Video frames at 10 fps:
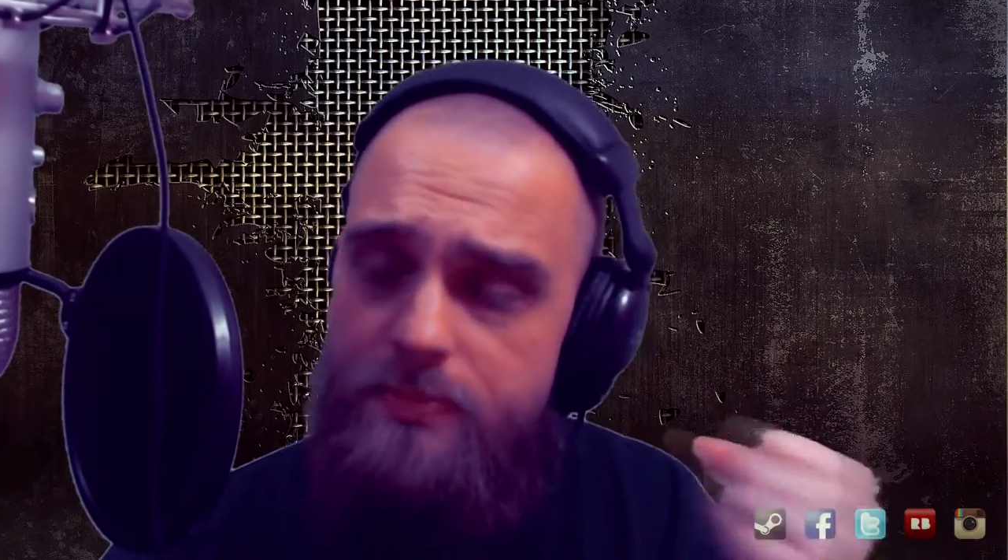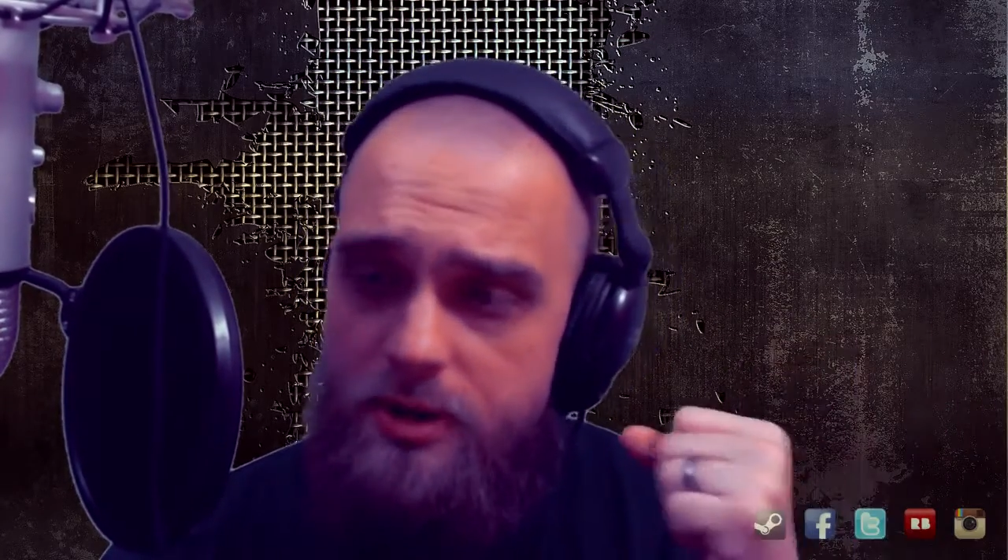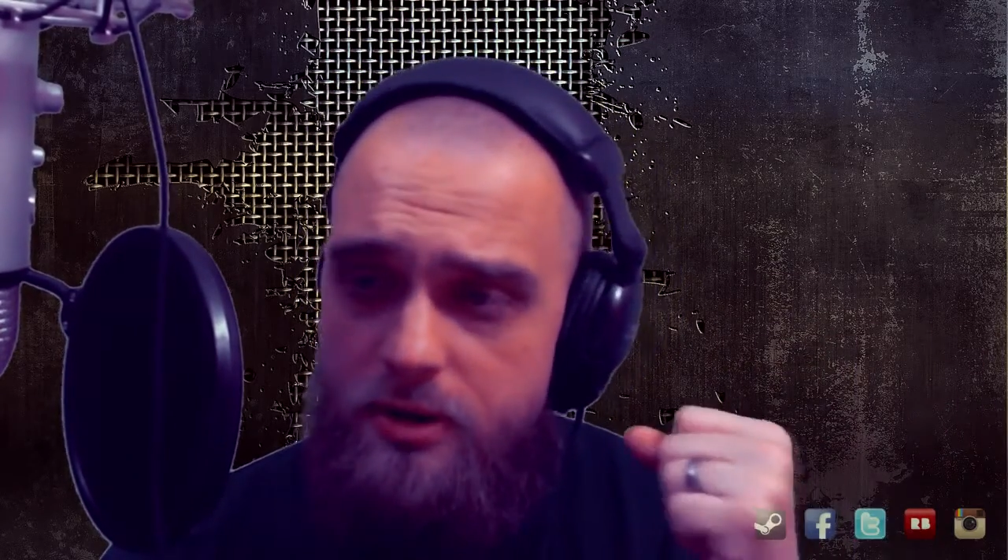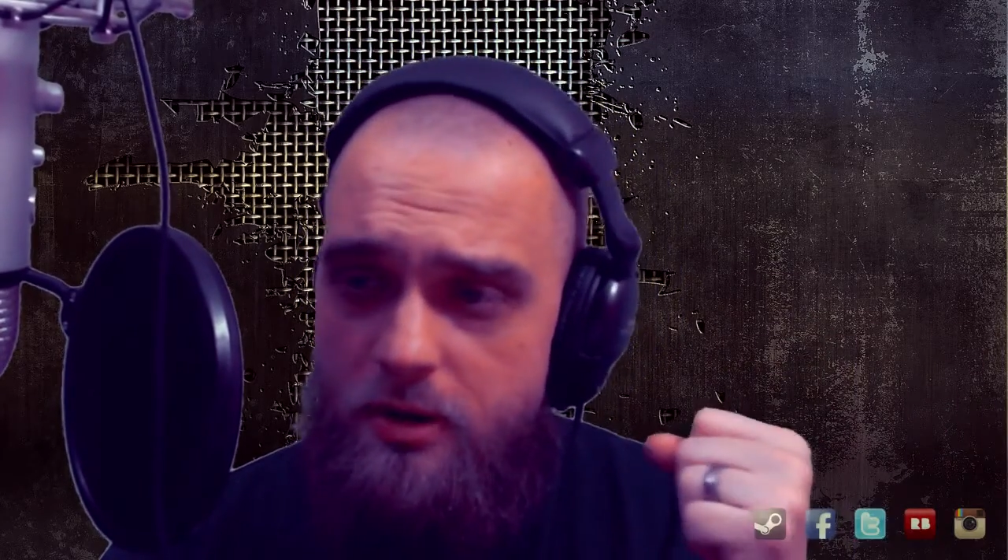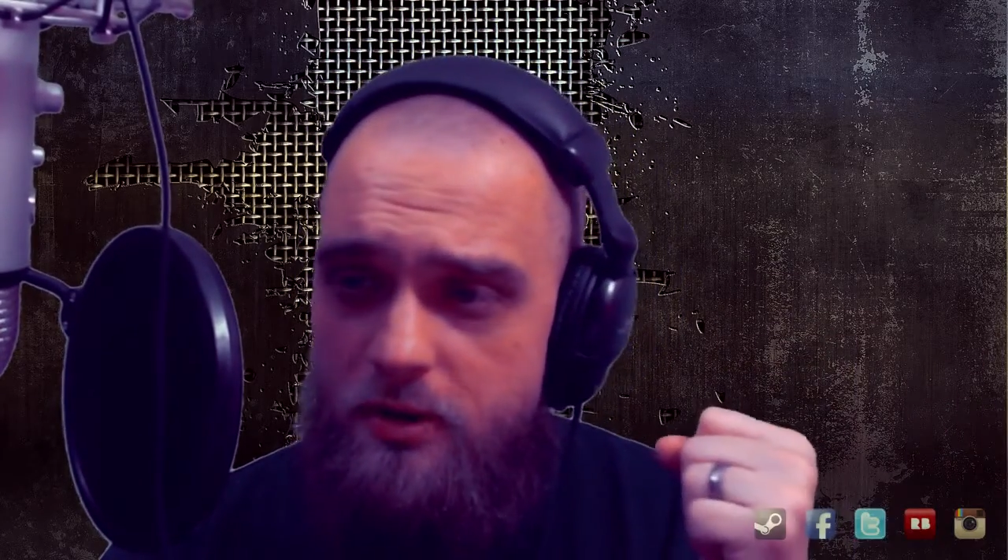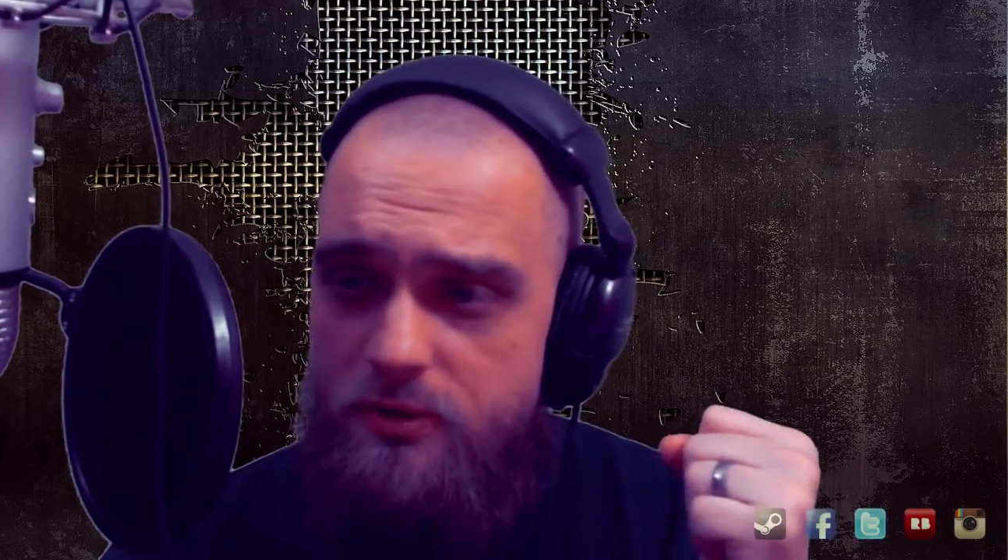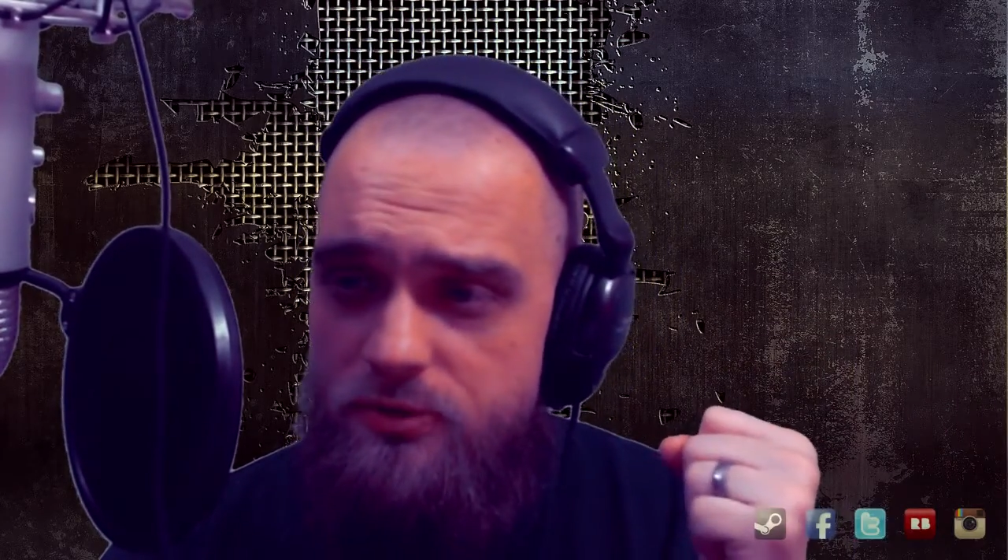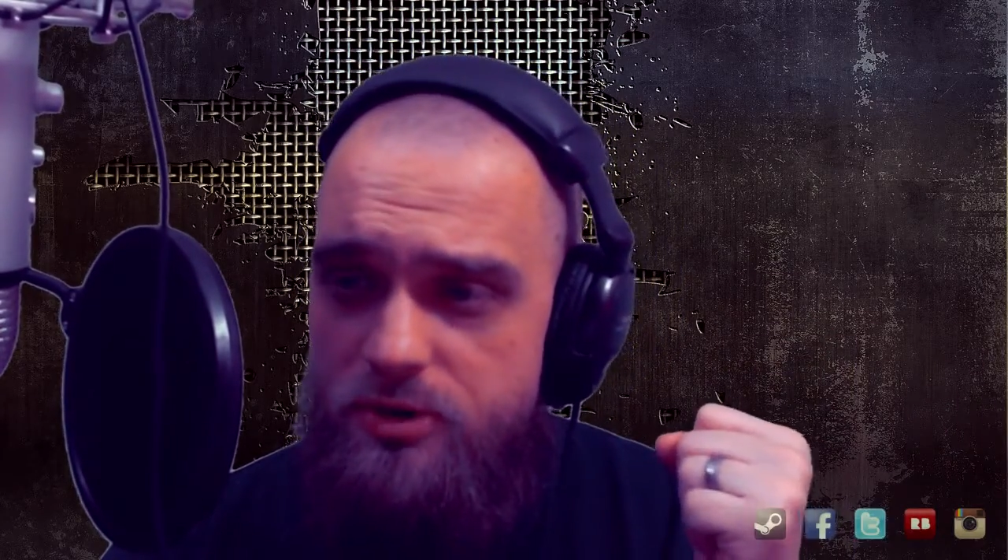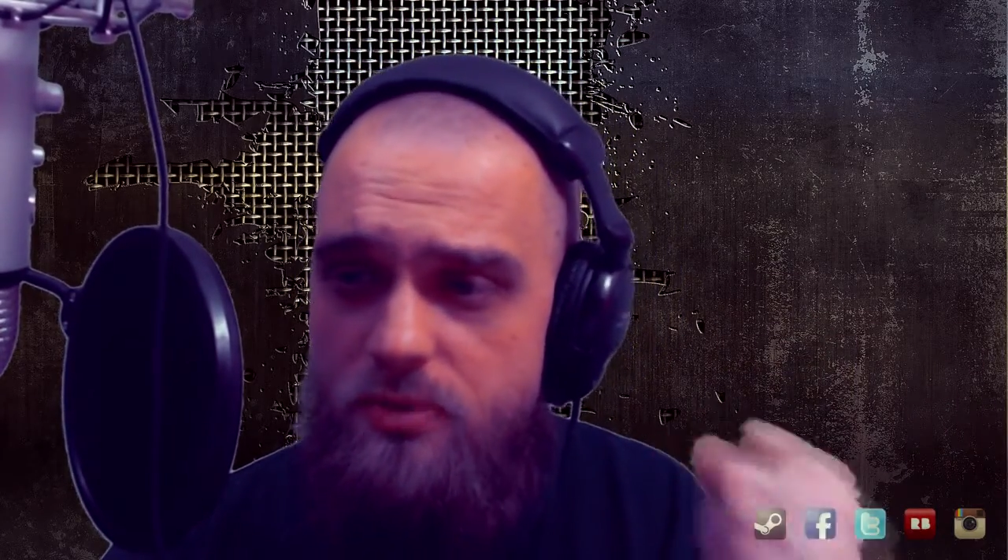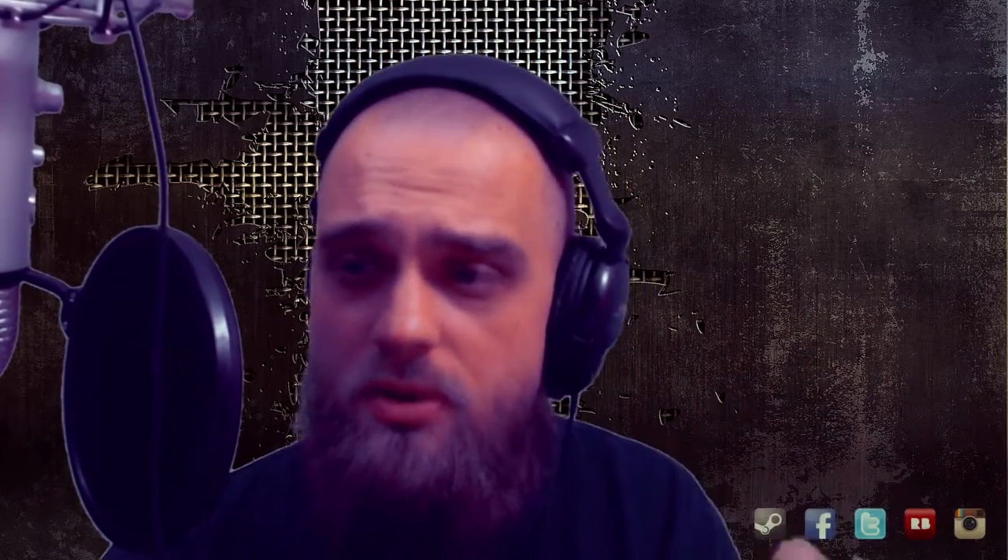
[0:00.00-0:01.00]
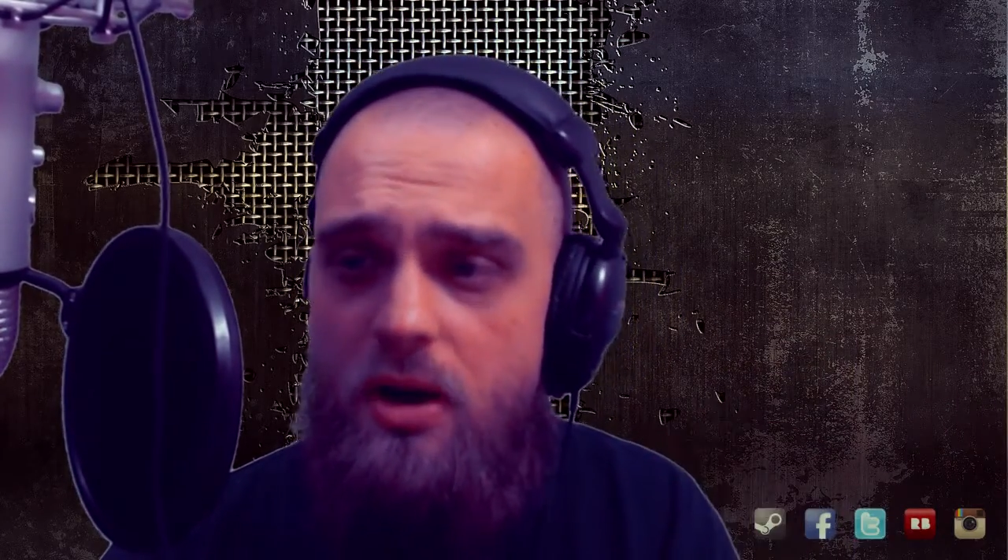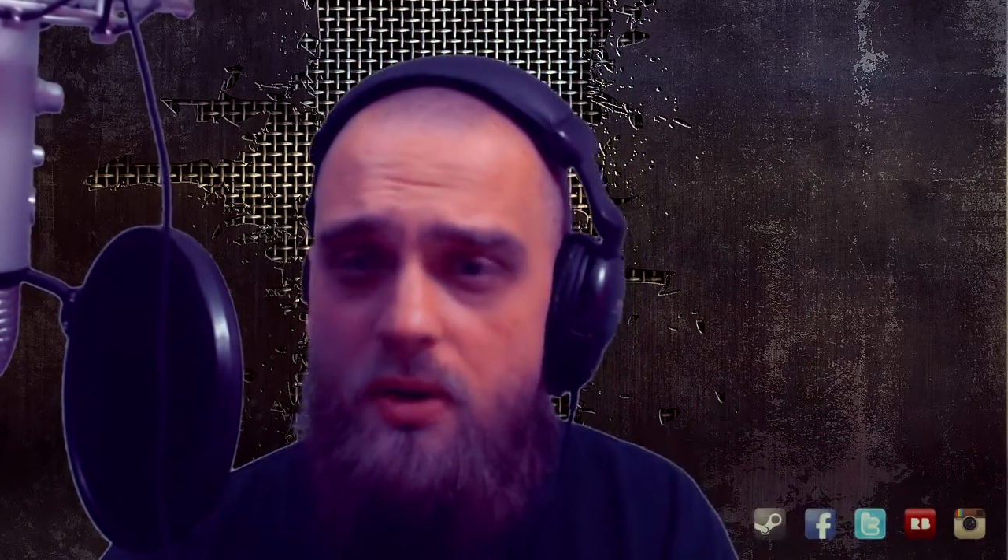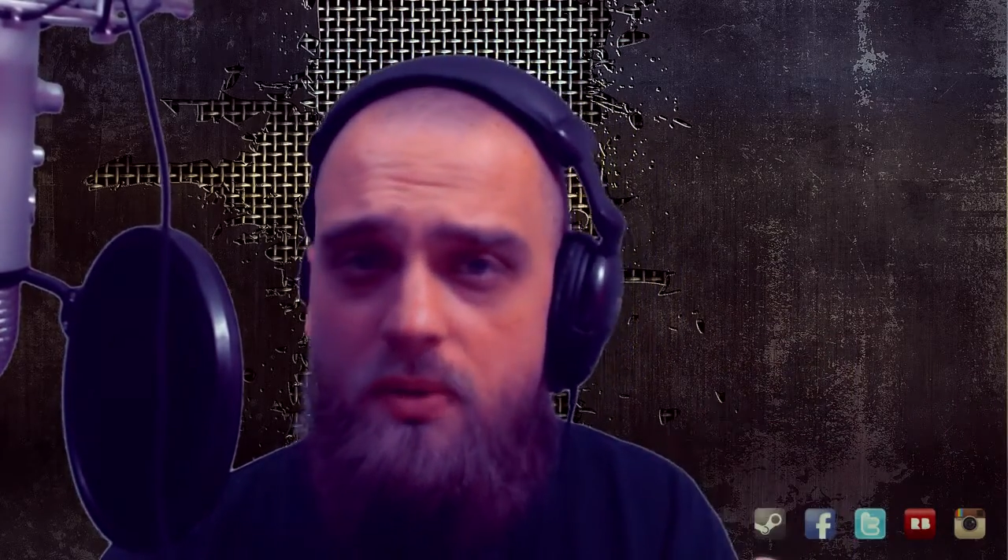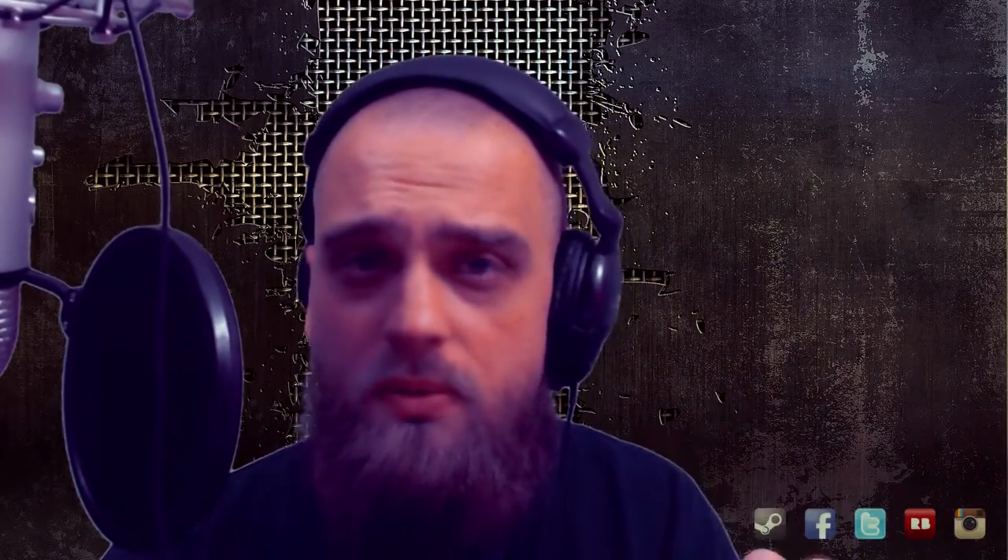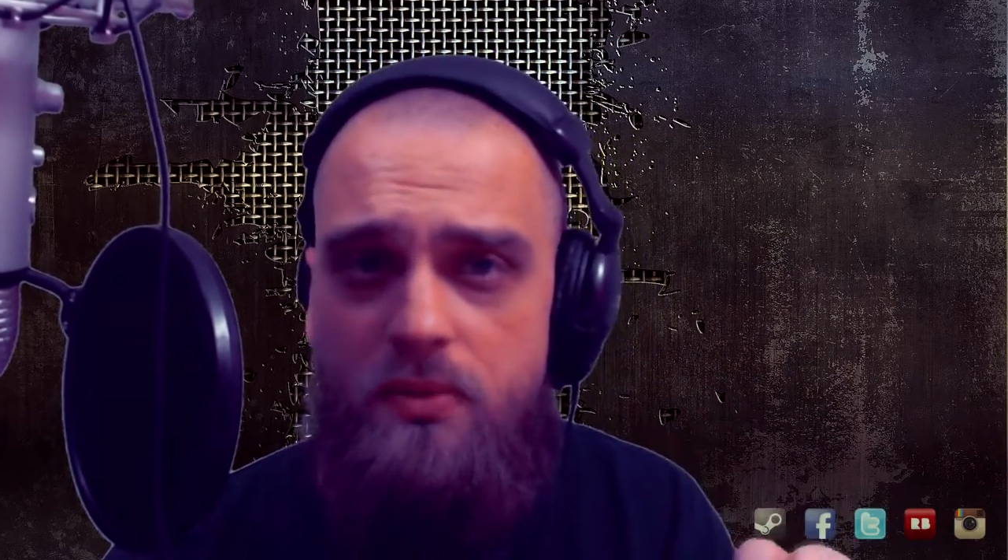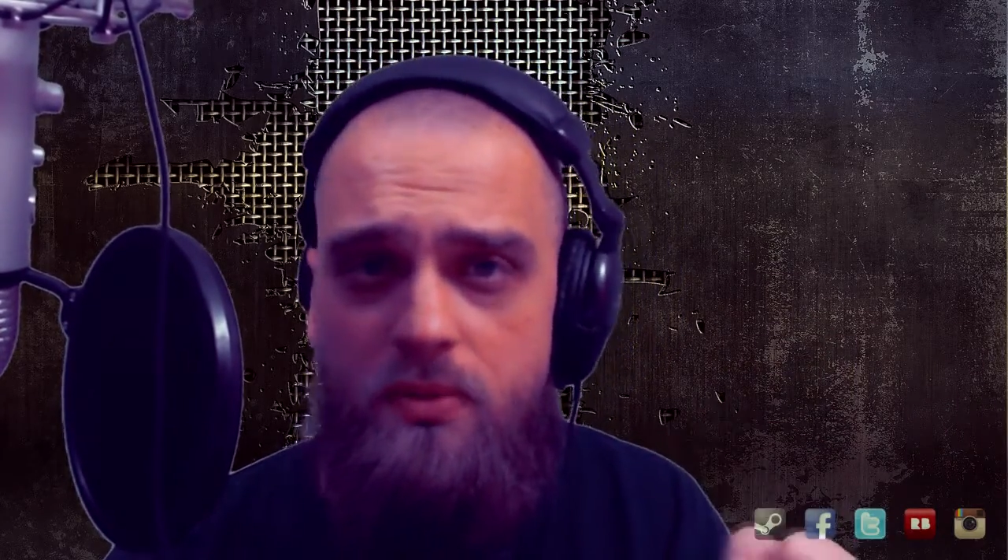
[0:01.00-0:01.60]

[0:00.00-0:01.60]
because you know...